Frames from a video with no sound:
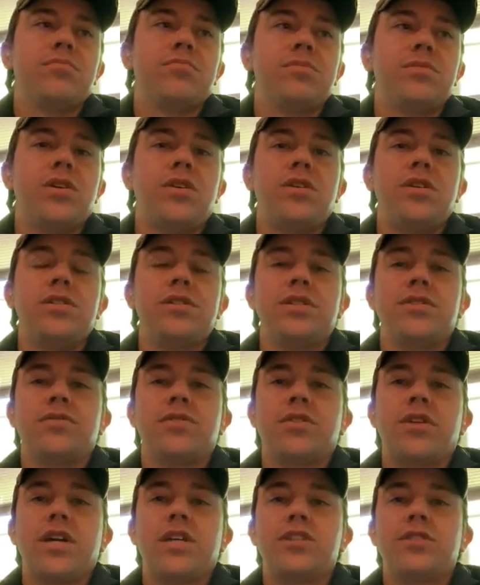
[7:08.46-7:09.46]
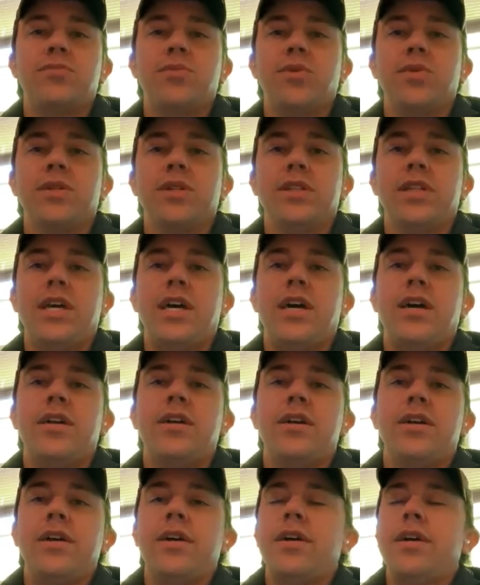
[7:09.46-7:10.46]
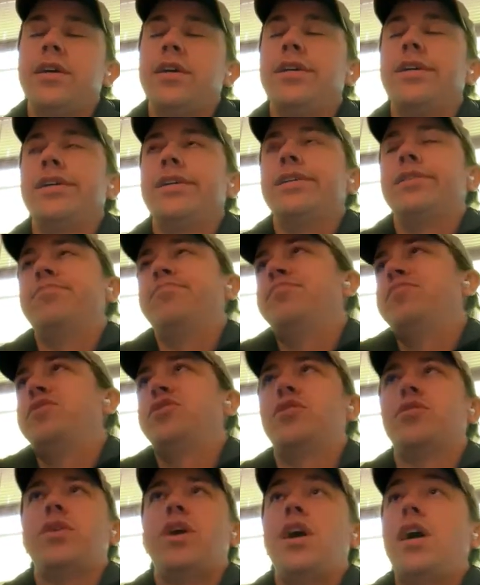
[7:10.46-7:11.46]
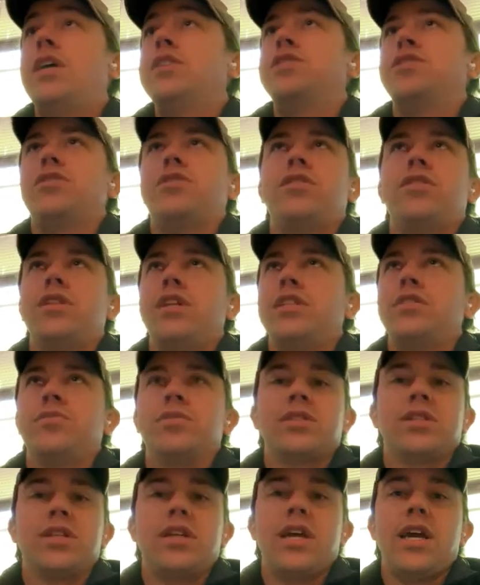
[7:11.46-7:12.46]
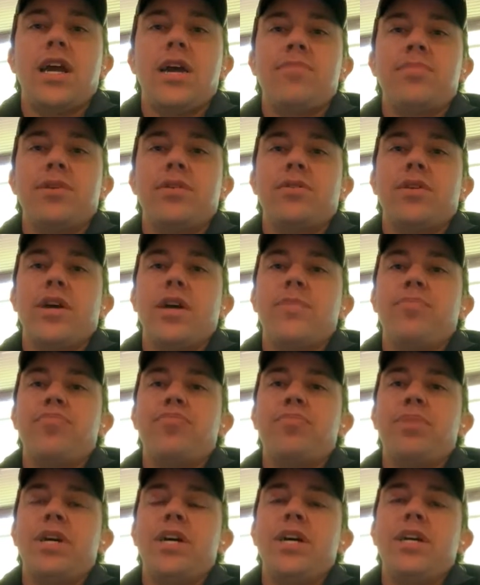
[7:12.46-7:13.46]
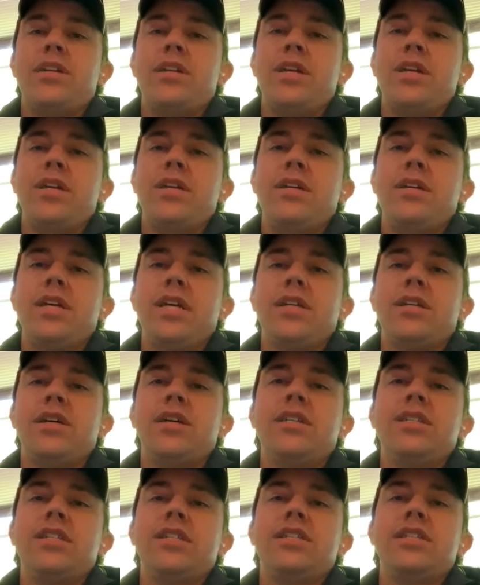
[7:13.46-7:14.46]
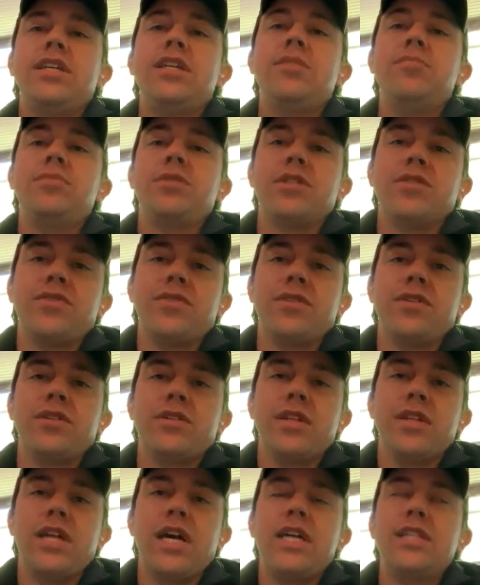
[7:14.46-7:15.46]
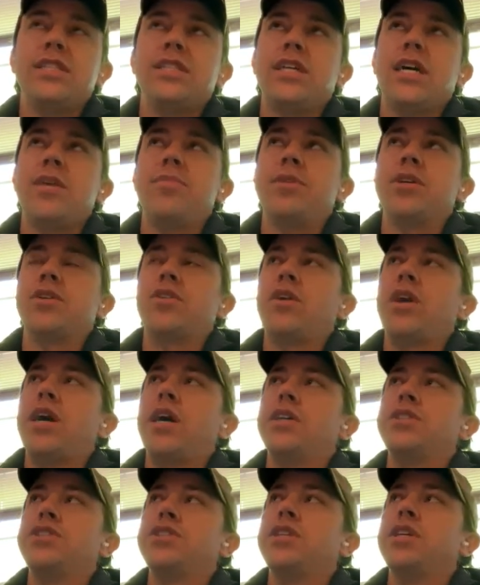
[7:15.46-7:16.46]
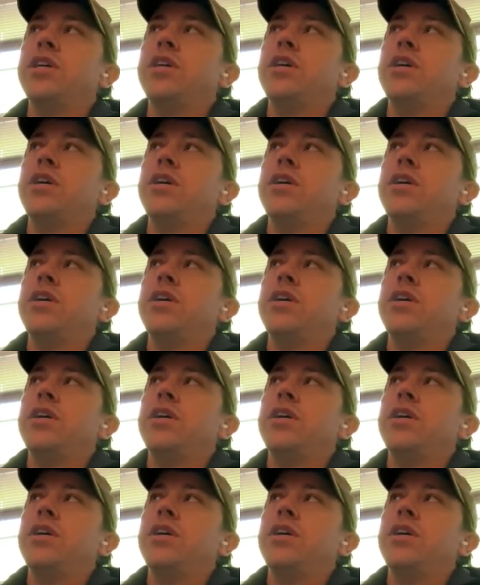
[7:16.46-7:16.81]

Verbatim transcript: and alts have crashed more than that. So odds are that's what's going to happen, right? But it does seem different. The last time it crashed,